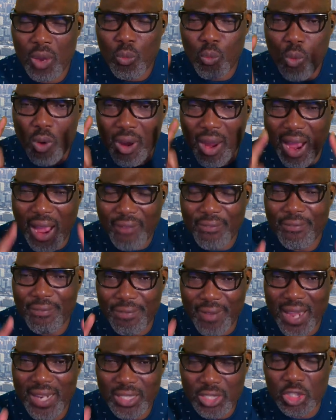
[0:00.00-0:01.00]
will
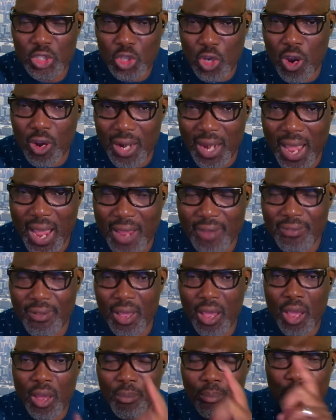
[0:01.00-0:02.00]
affect your life
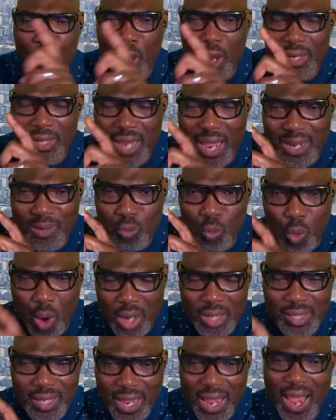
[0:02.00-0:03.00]
more than
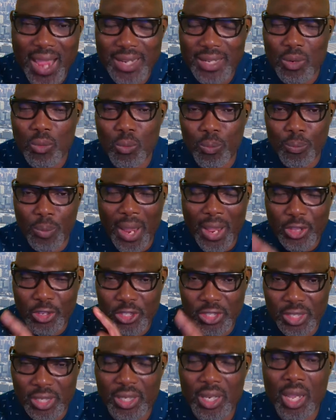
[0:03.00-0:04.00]
what any
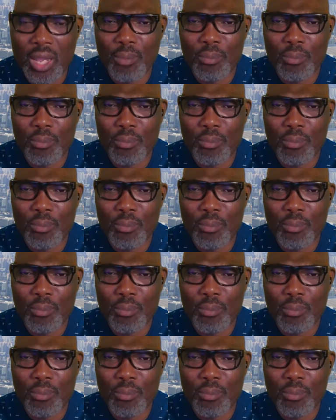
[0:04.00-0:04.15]
person,